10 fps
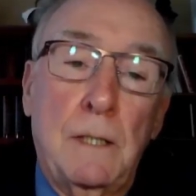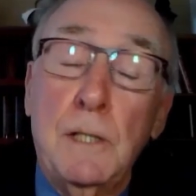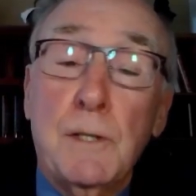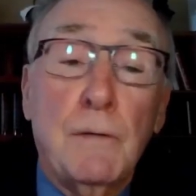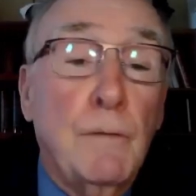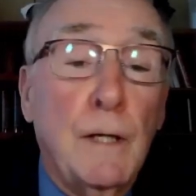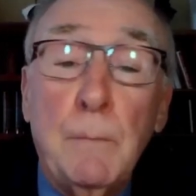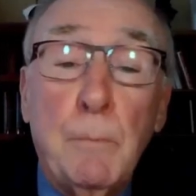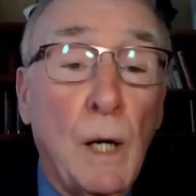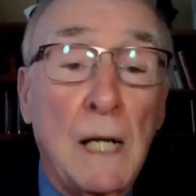He's the
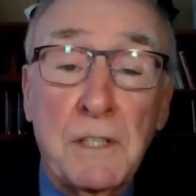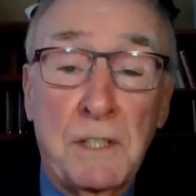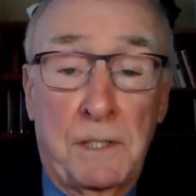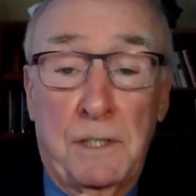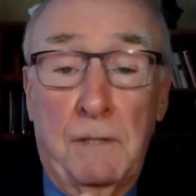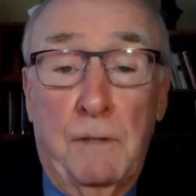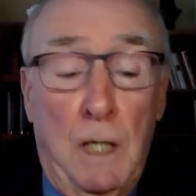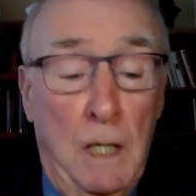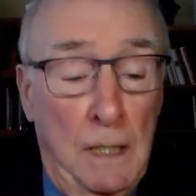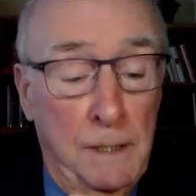very presence of
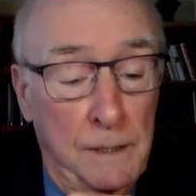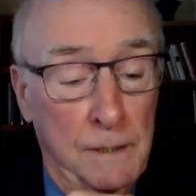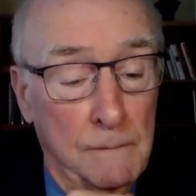God.